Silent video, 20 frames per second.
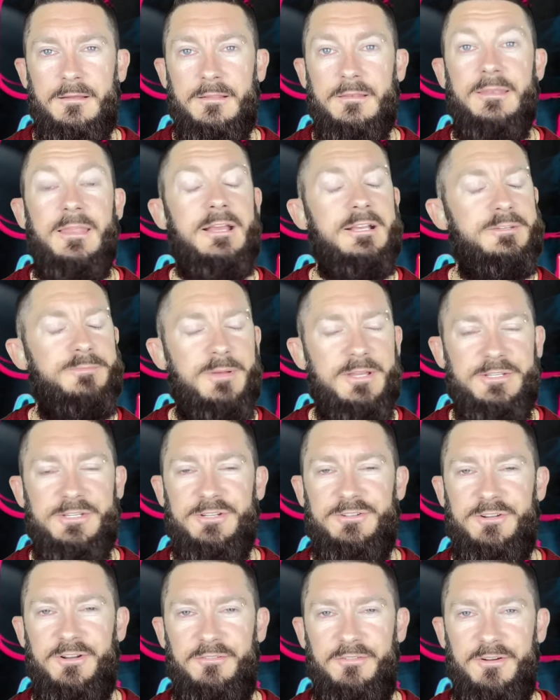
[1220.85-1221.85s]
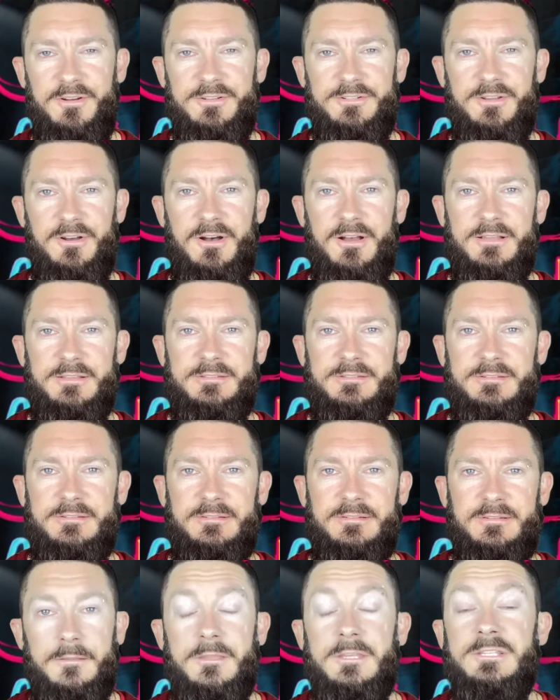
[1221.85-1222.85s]
Next piece of trivia is, guys,
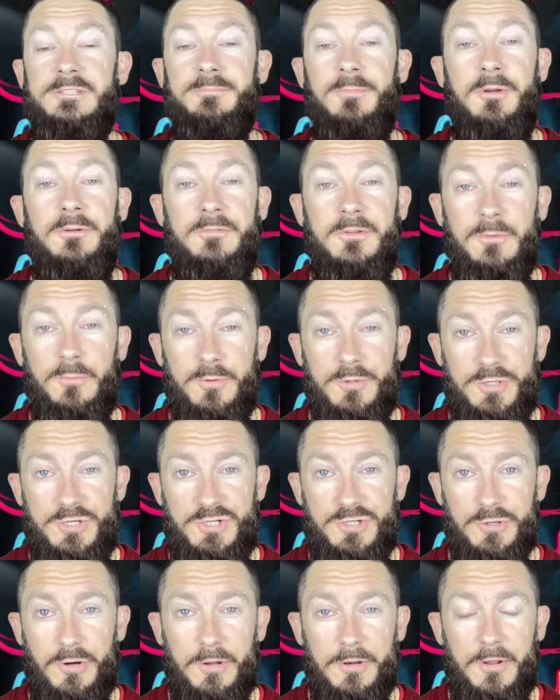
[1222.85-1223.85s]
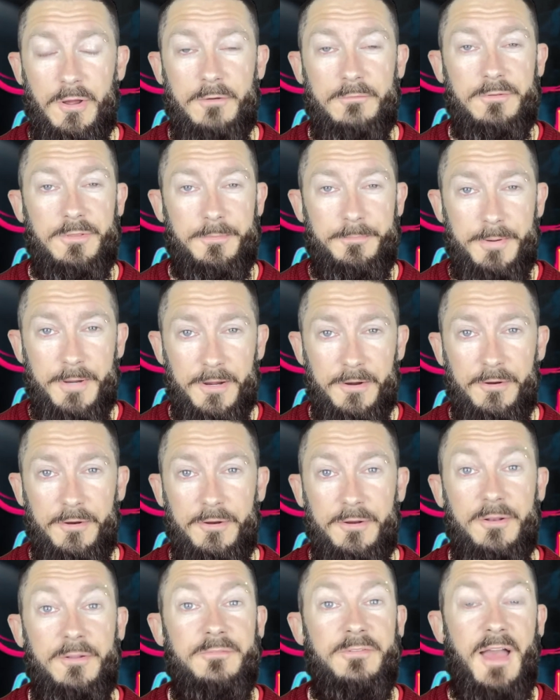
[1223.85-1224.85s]
this movie was shot over the
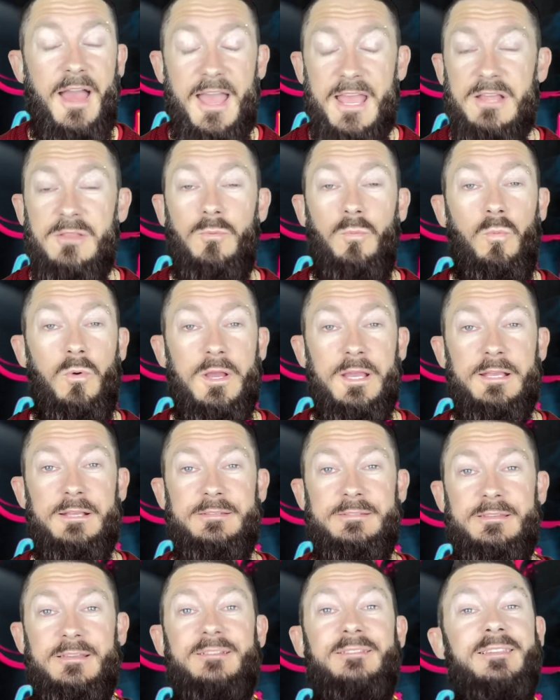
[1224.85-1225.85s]
period of 8 weeks.